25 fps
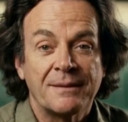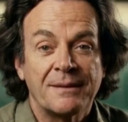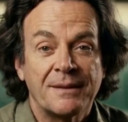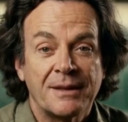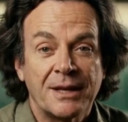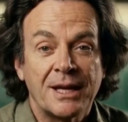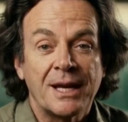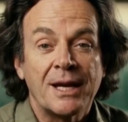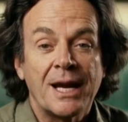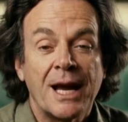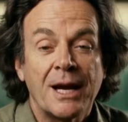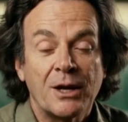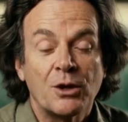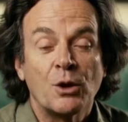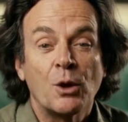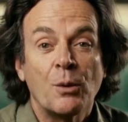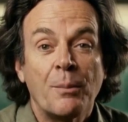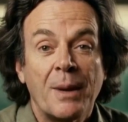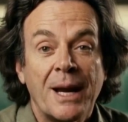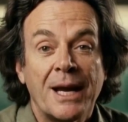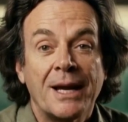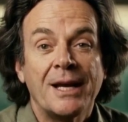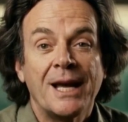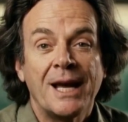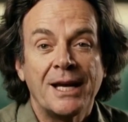The
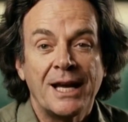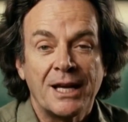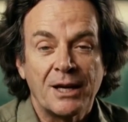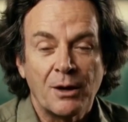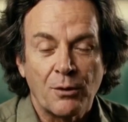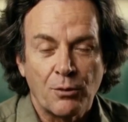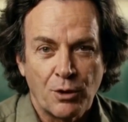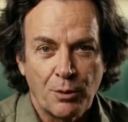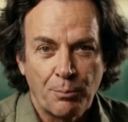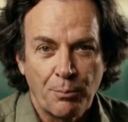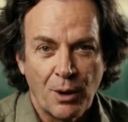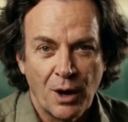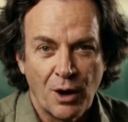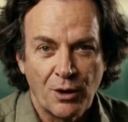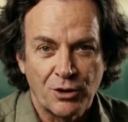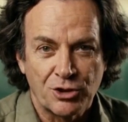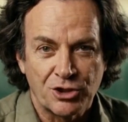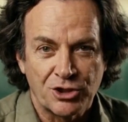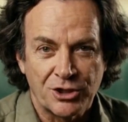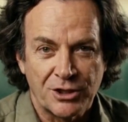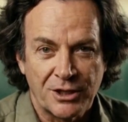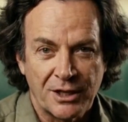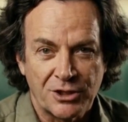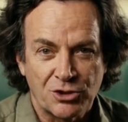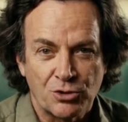electromagnetic
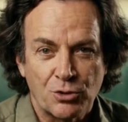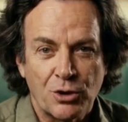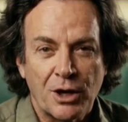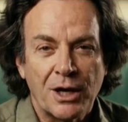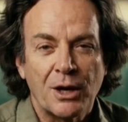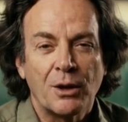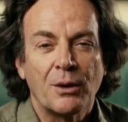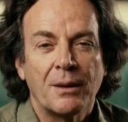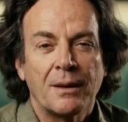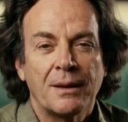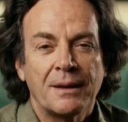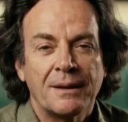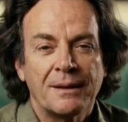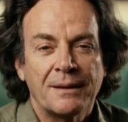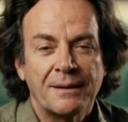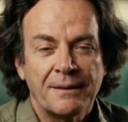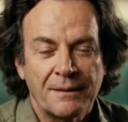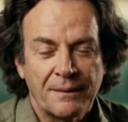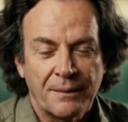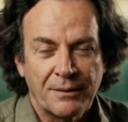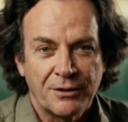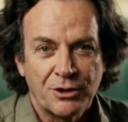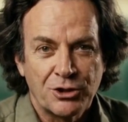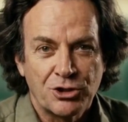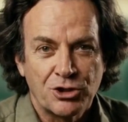repulsion is real.
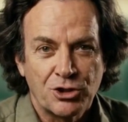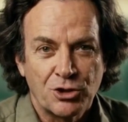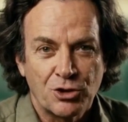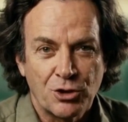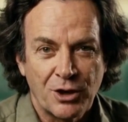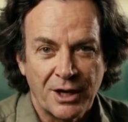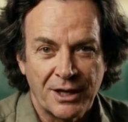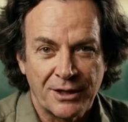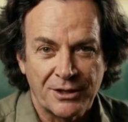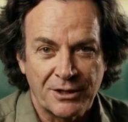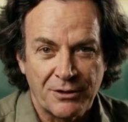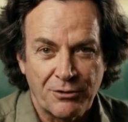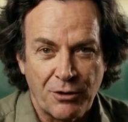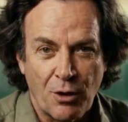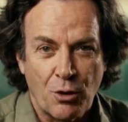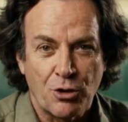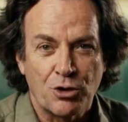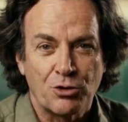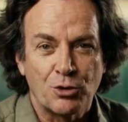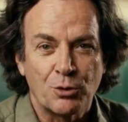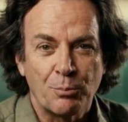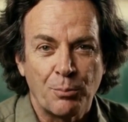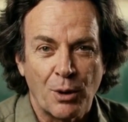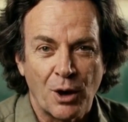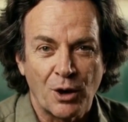The strength of those
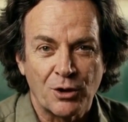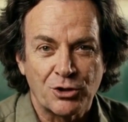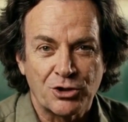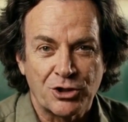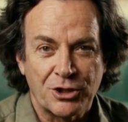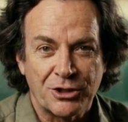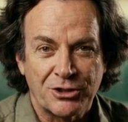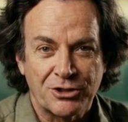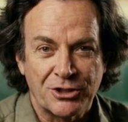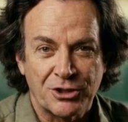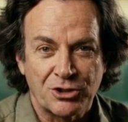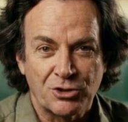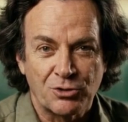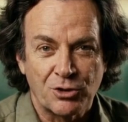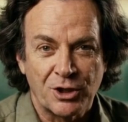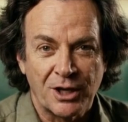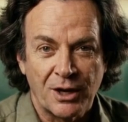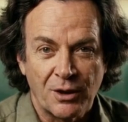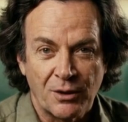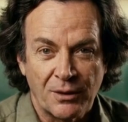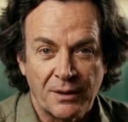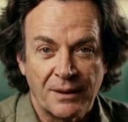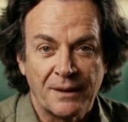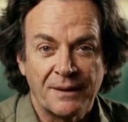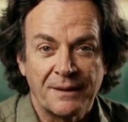repulsions is
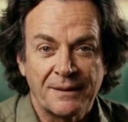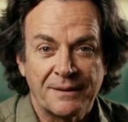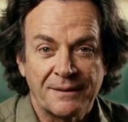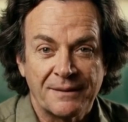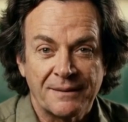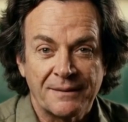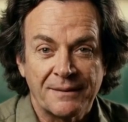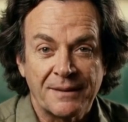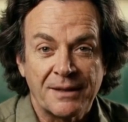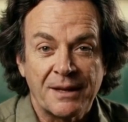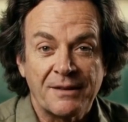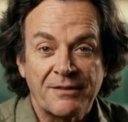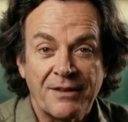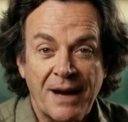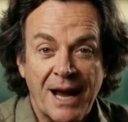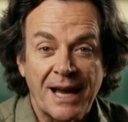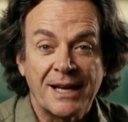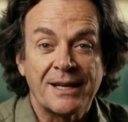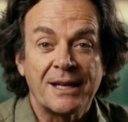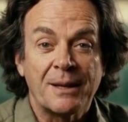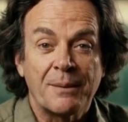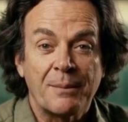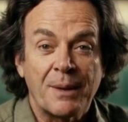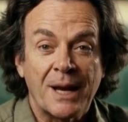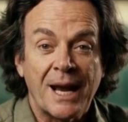real. The fact
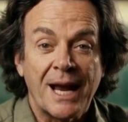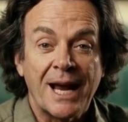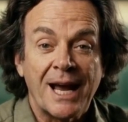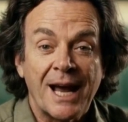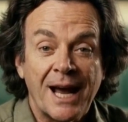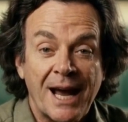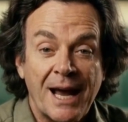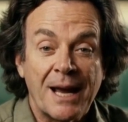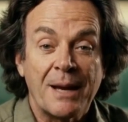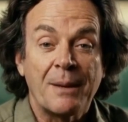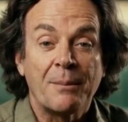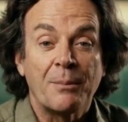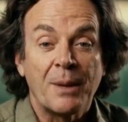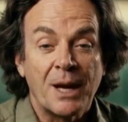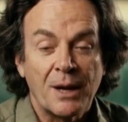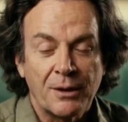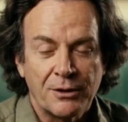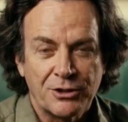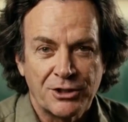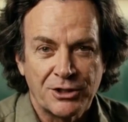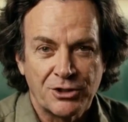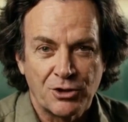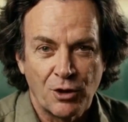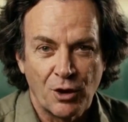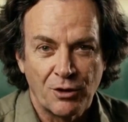that my hand
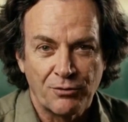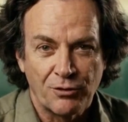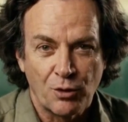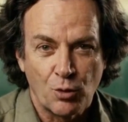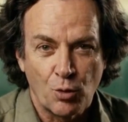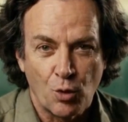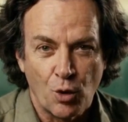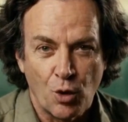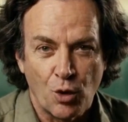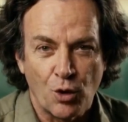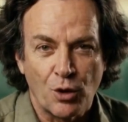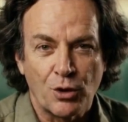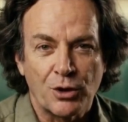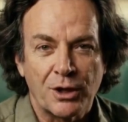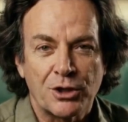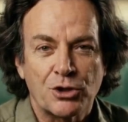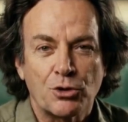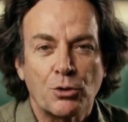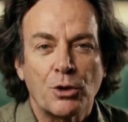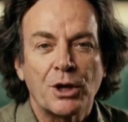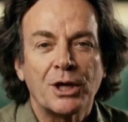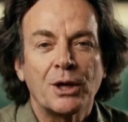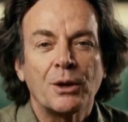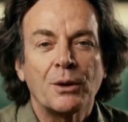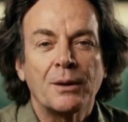bounces off a wall is
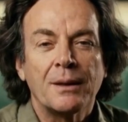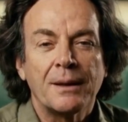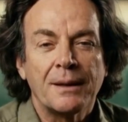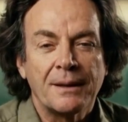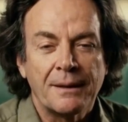real.